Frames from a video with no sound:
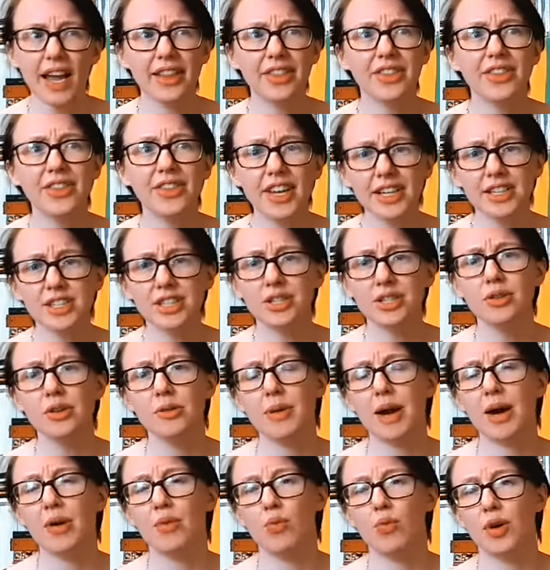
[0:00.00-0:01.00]
And think
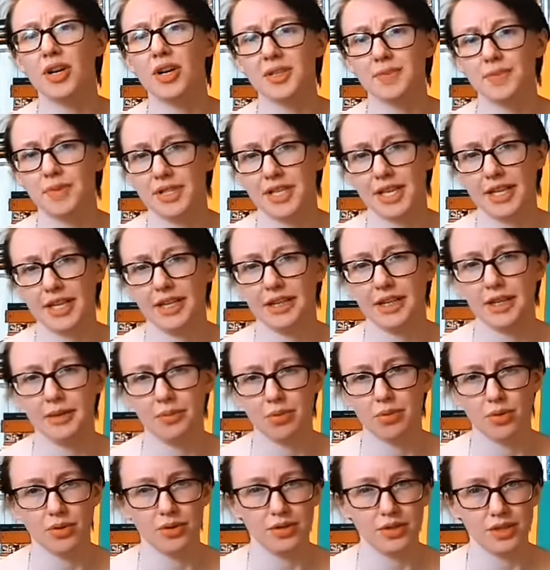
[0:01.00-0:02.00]
too about what is particularly
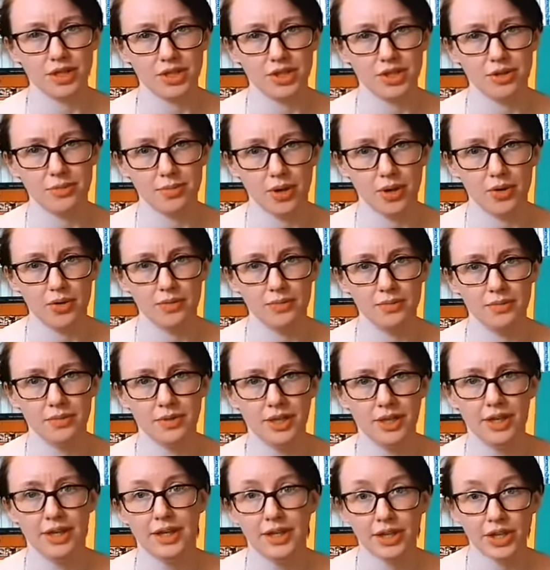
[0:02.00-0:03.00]
important in your poem.
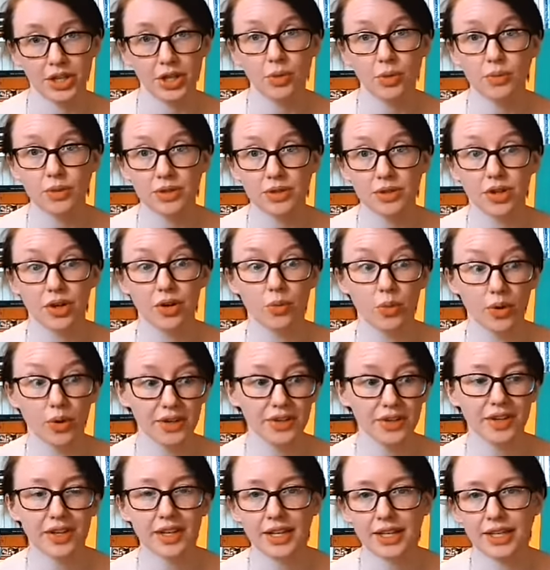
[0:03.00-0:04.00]
You will know
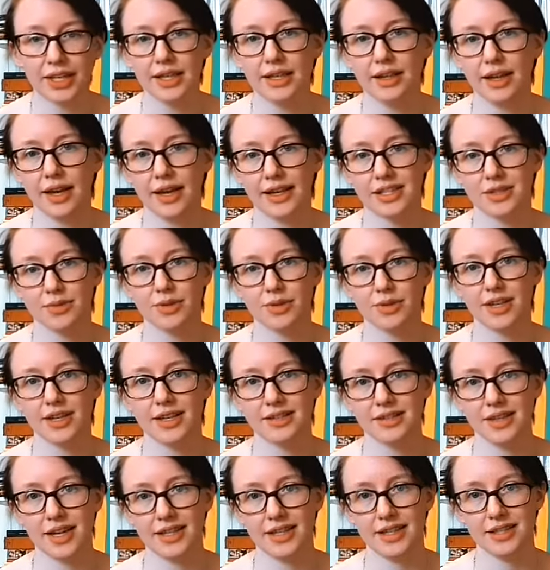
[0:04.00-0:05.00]
what are the key lines, what are the
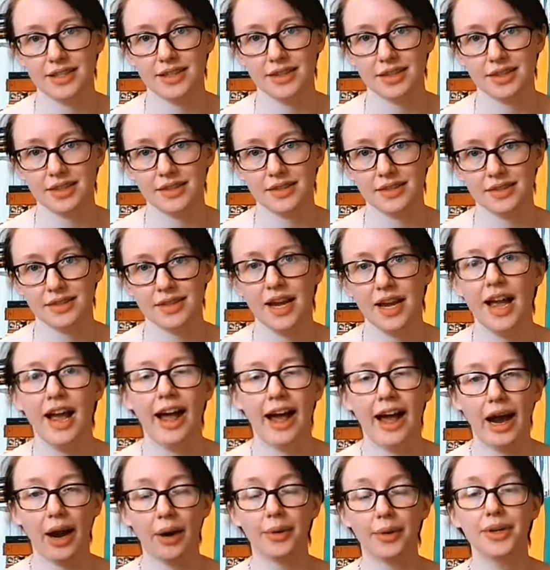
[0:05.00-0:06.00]
exciting things.
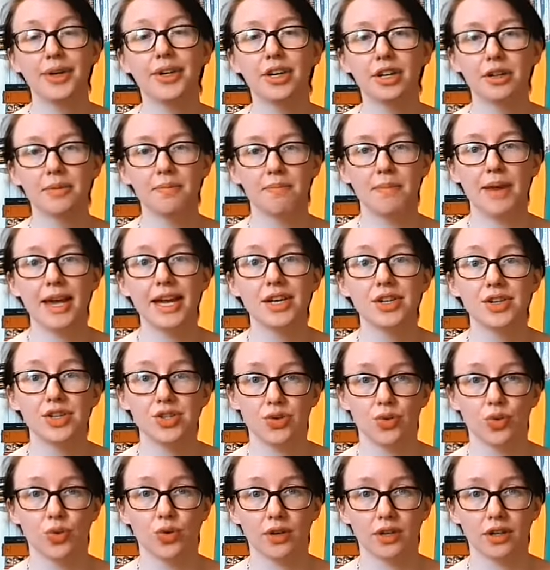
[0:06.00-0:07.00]
How are you going to make
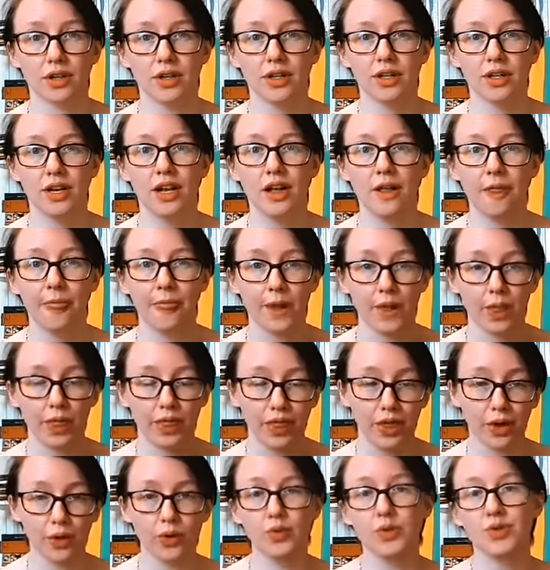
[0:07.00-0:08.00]
sure that
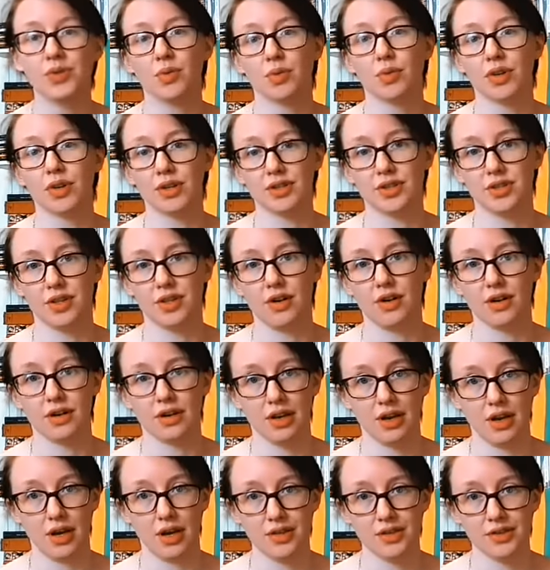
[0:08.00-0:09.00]
those words
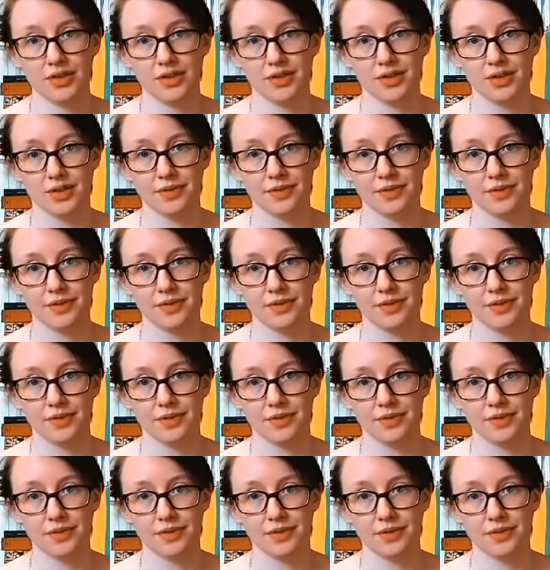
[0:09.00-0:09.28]
aren't lost?